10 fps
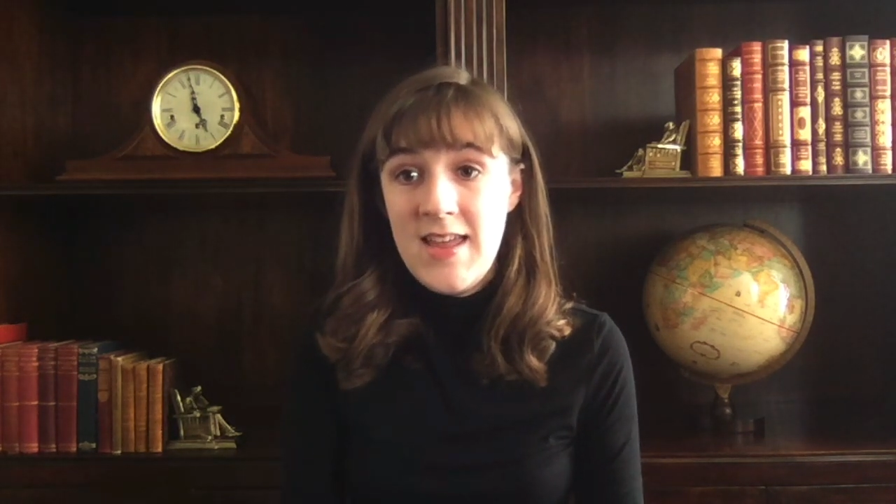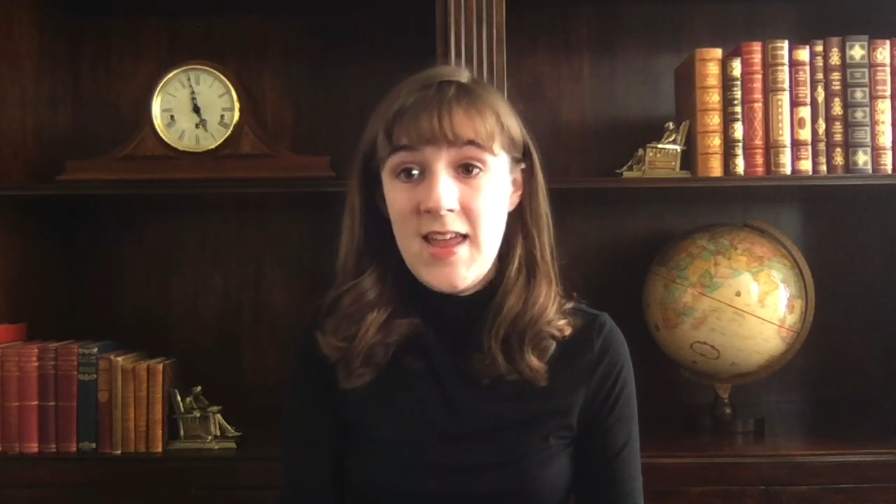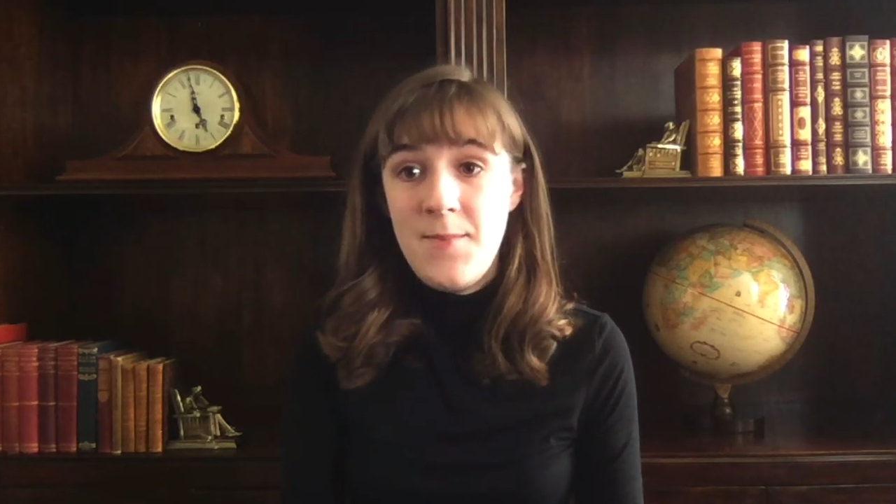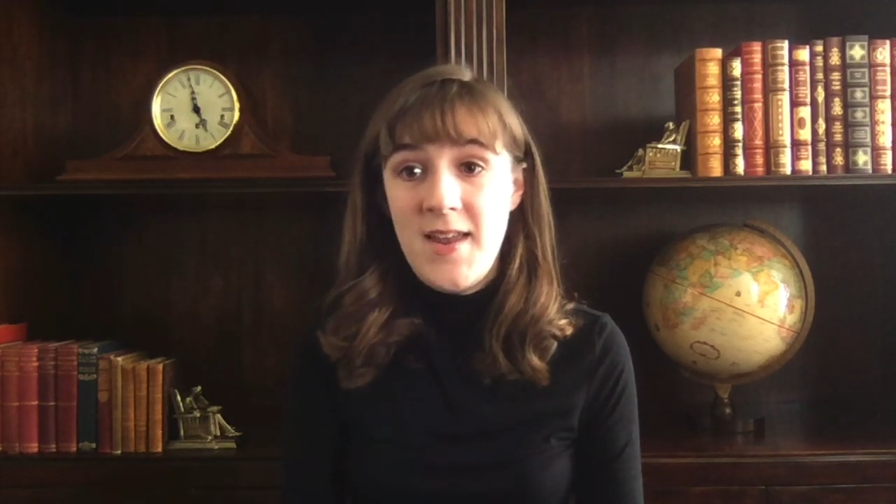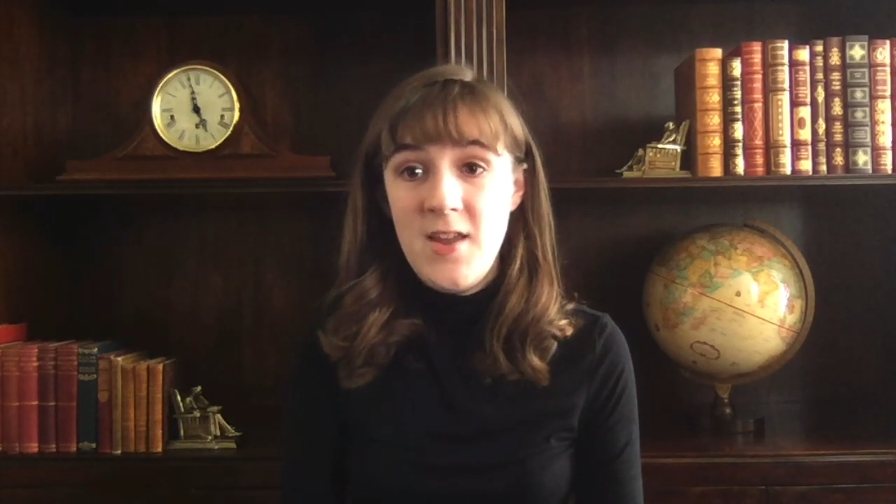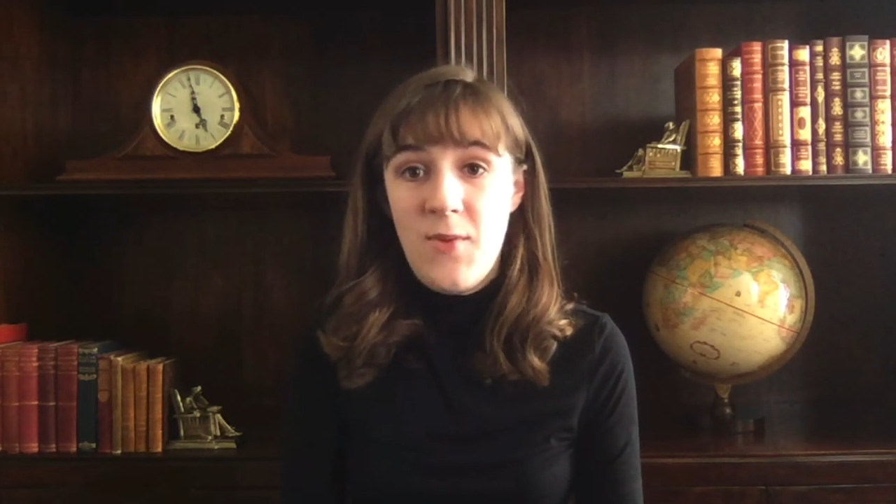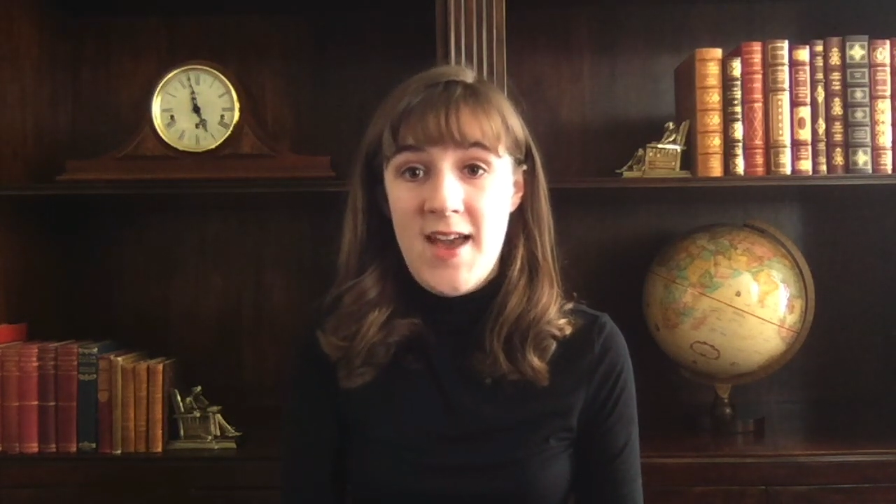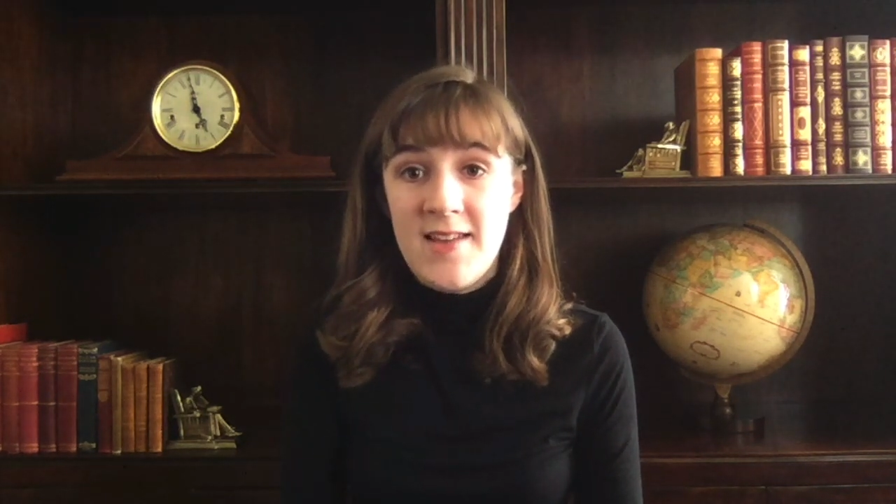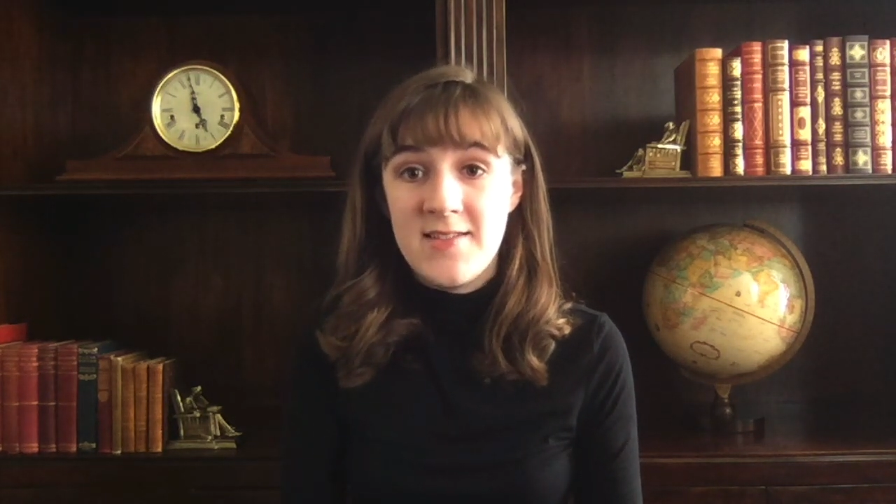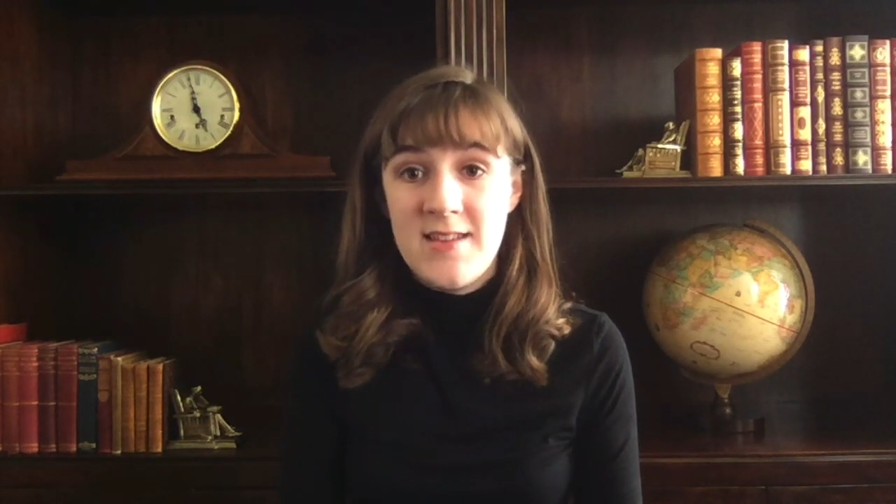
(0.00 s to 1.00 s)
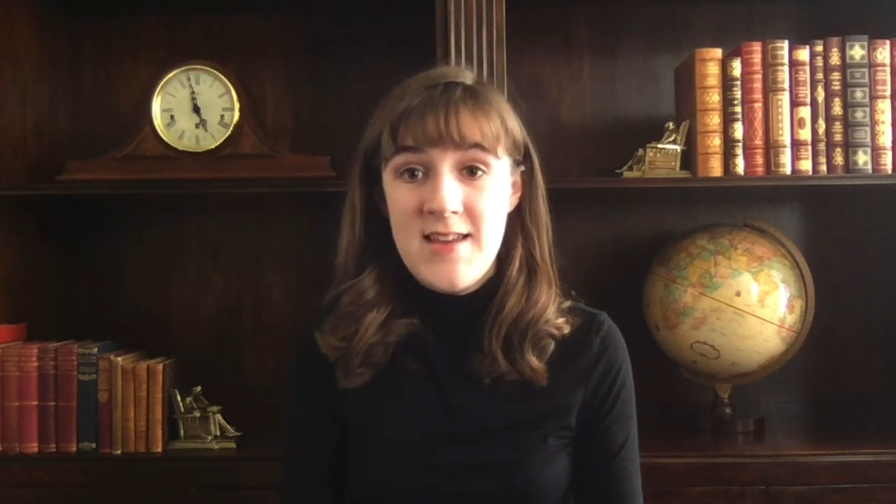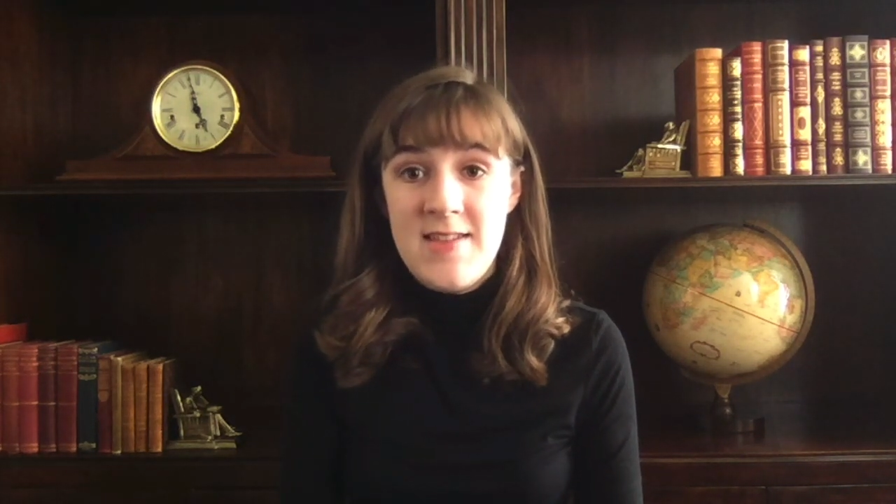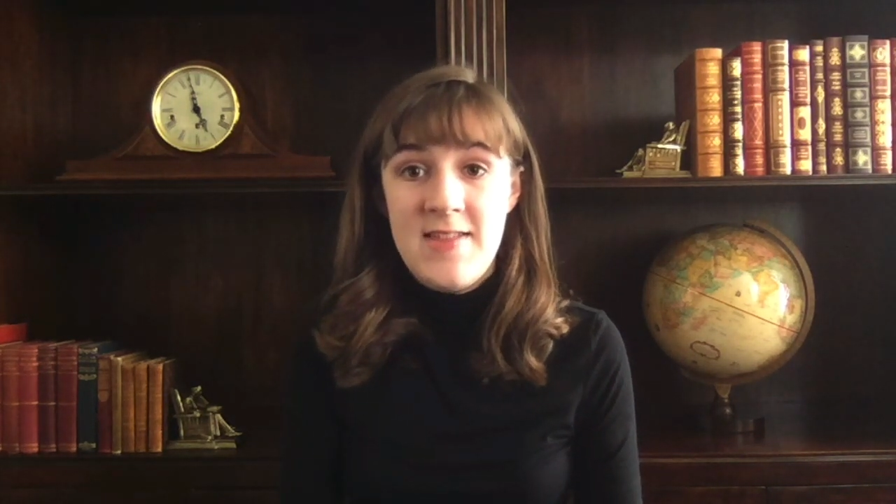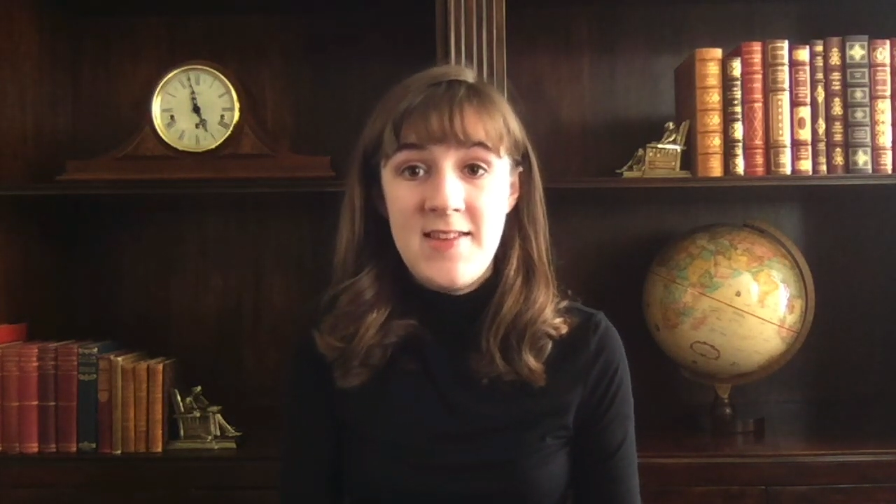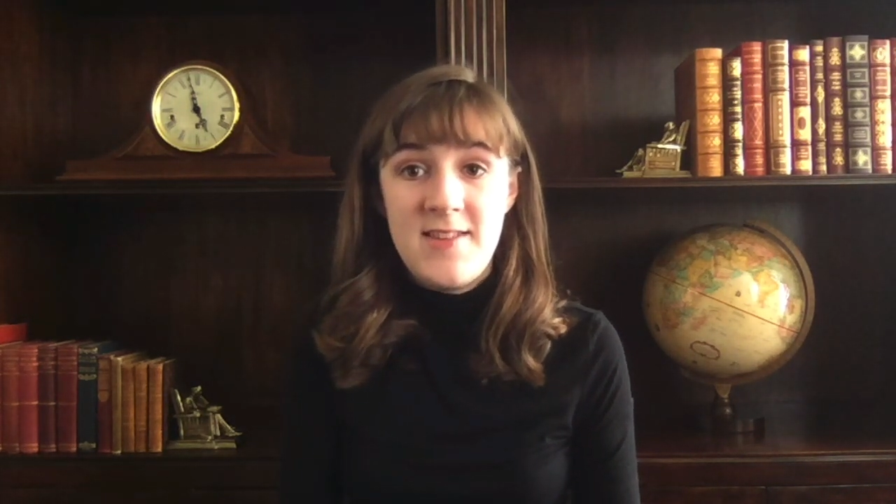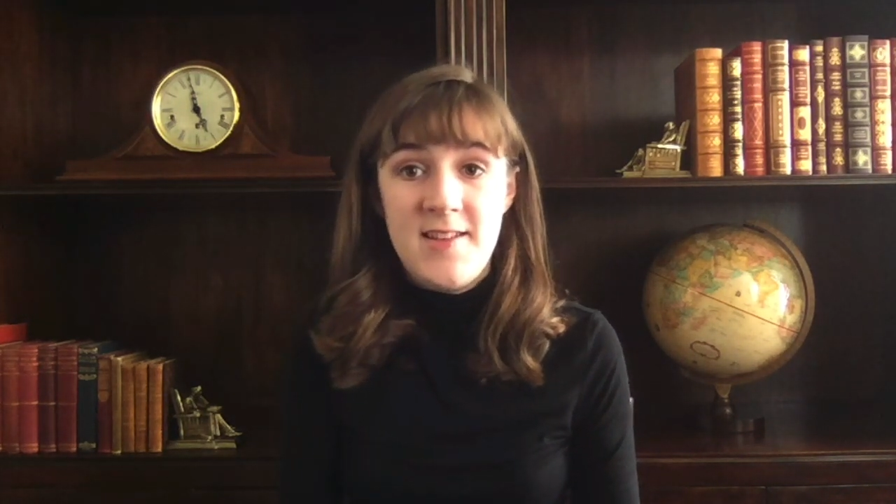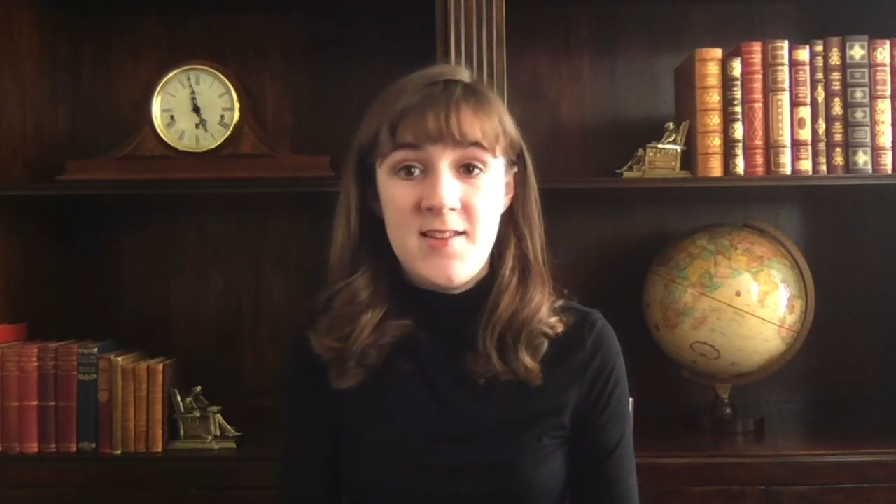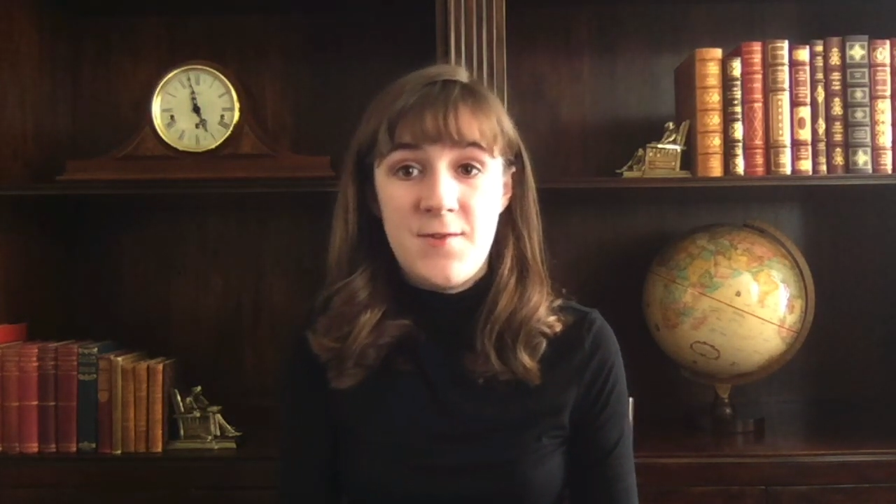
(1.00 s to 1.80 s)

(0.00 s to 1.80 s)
In many ways, this sense